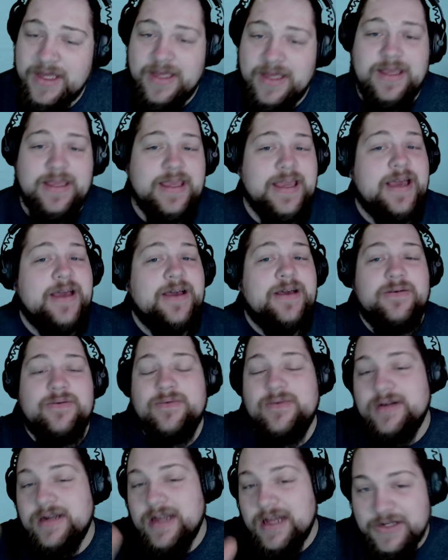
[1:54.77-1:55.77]
Yeah,
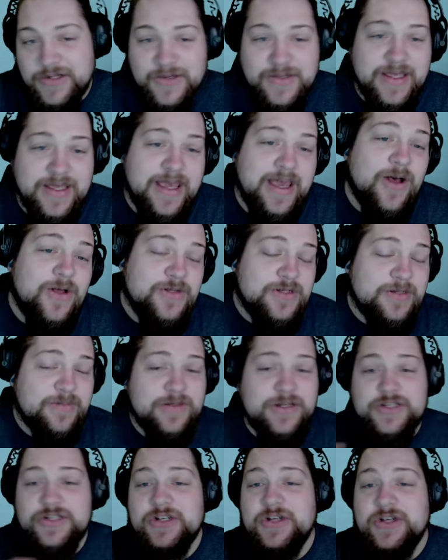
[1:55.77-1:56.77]
we're not doing that. Also, I'm
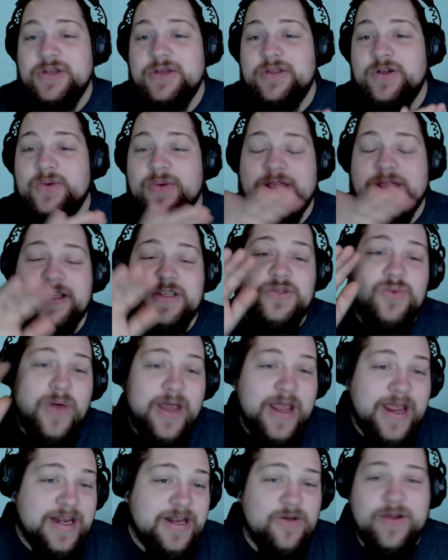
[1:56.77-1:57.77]
going to show you the quickest
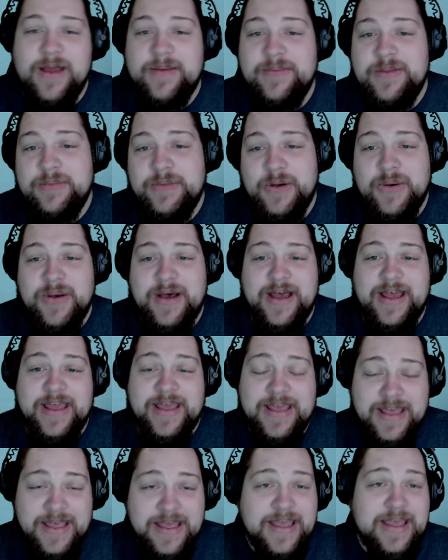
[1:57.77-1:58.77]
way to grab the moai
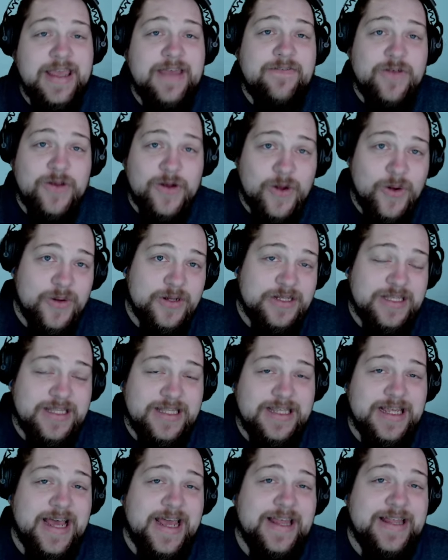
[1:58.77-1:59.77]
if you're going to
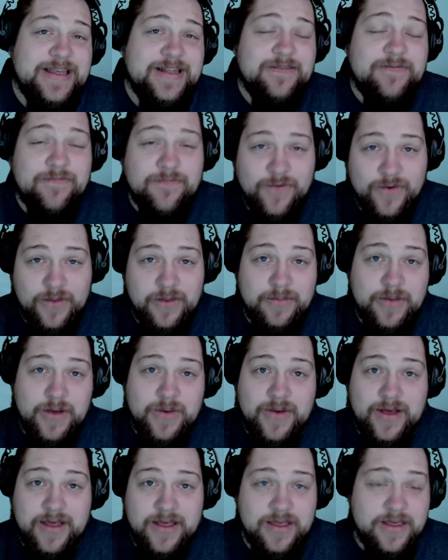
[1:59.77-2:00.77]
the island for the
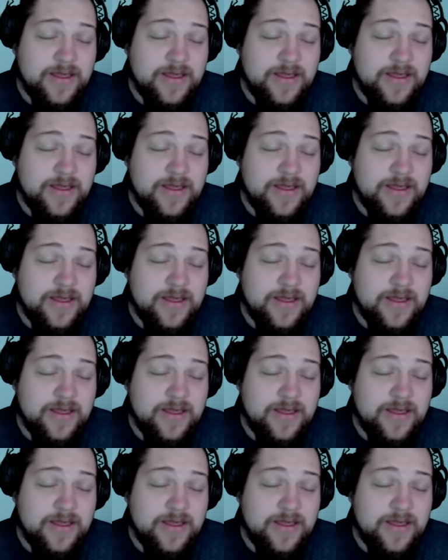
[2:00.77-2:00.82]
moai.